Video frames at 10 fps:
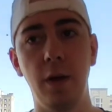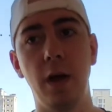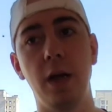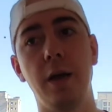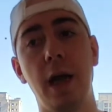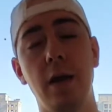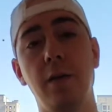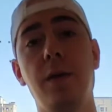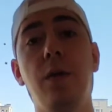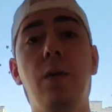And again,
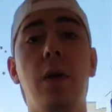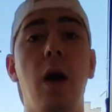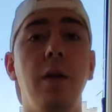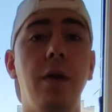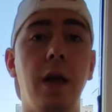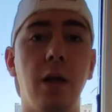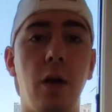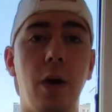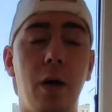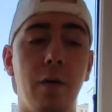if you can't take a
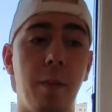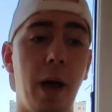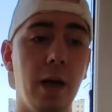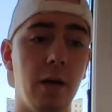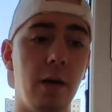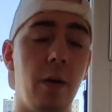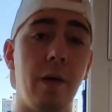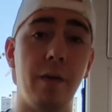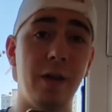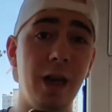loan out of a bank and you
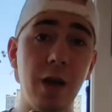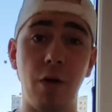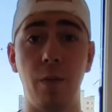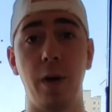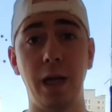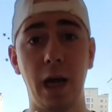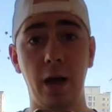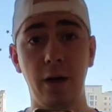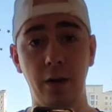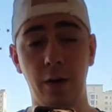have zero money,
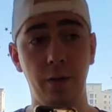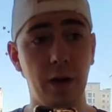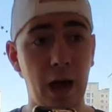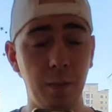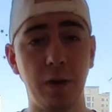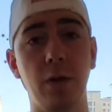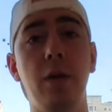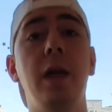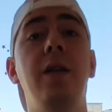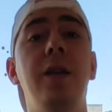
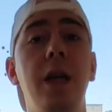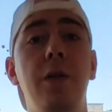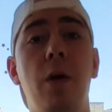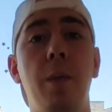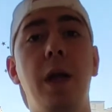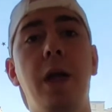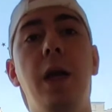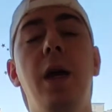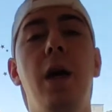absolutely zero money,